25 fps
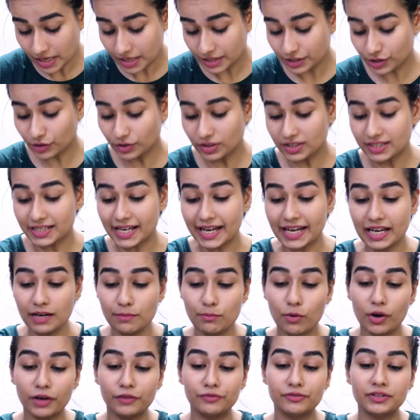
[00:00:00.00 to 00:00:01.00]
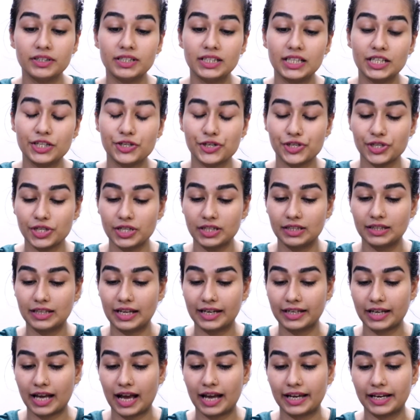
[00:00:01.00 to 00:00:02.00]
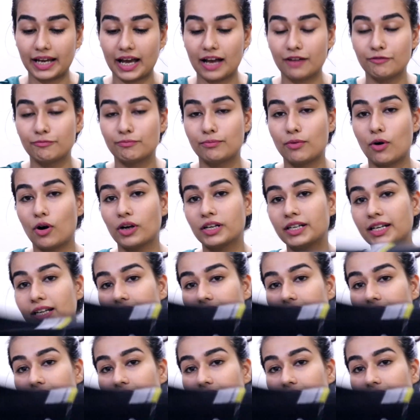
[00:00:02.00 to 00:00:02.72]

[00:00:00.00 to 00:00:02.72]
So the second boyfriend t-shirt that I have bought